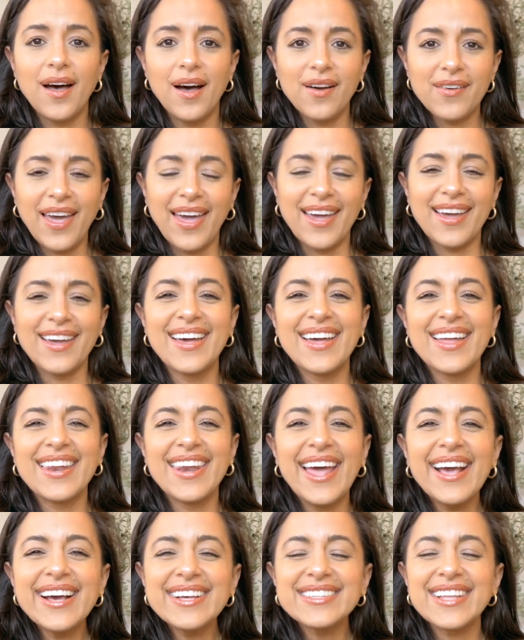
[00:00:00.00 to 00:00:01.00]
Okay,
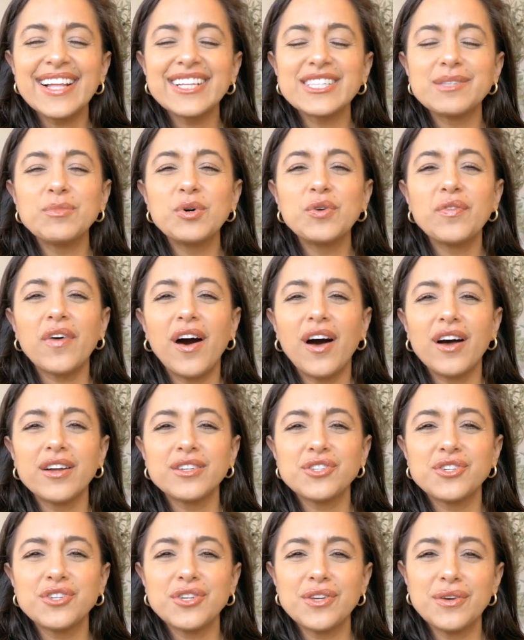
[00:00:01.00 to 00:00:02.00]
next let's move
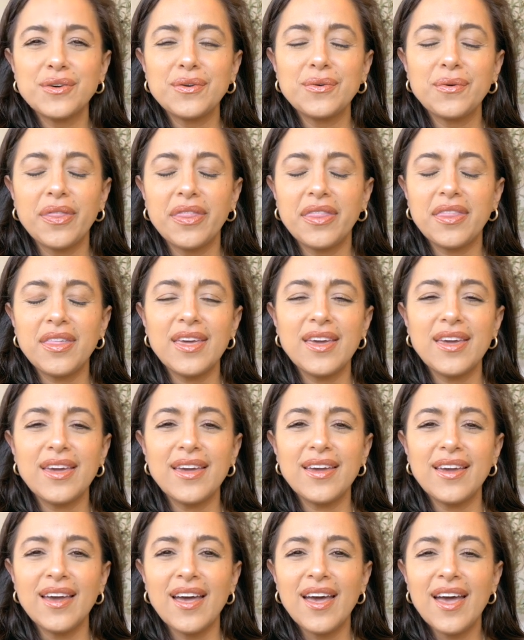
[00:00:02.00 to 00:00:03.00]
on to
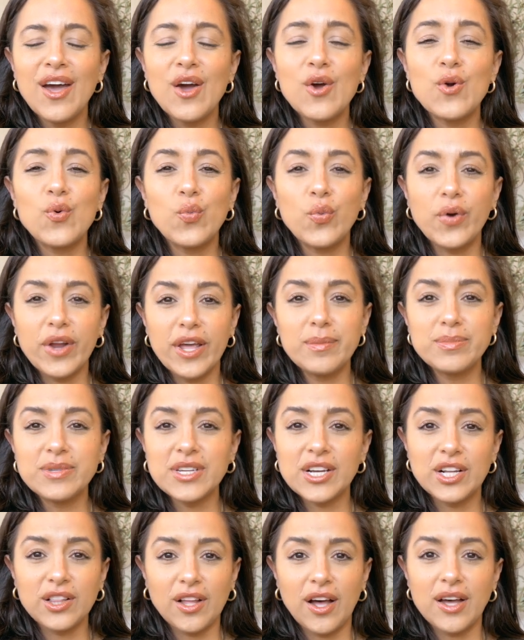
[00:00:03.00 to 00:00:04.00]
the
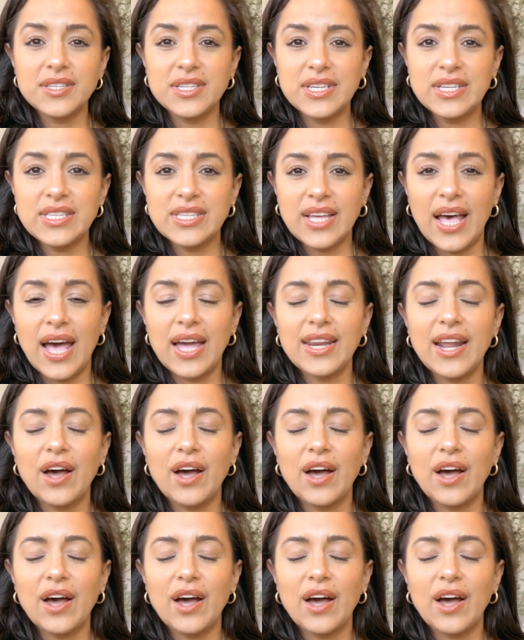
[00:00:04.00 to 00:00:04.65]
ribbed glossy set.